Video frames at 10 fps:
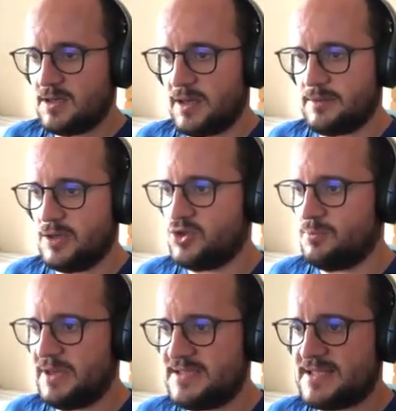I'm going to
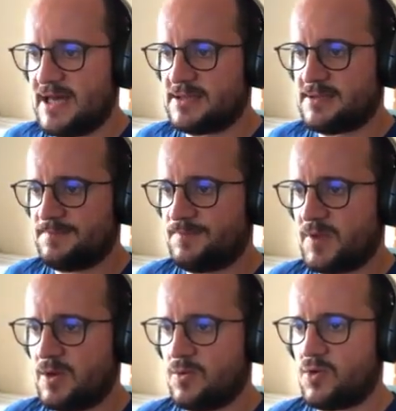paste that,
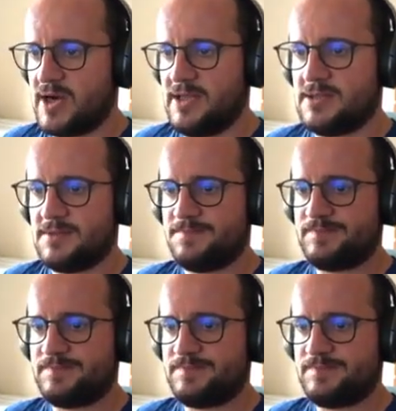run it,